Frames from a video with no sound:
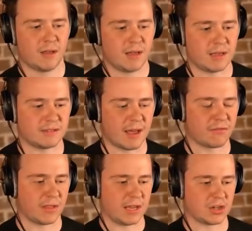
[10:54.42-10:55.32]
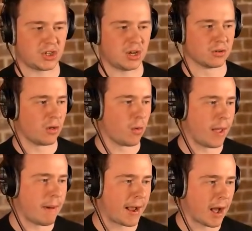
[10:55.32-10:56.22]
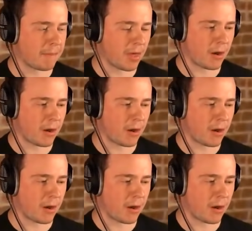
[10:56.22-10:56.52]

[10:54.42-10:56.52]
He's definitely gonna shield all the way back up, though.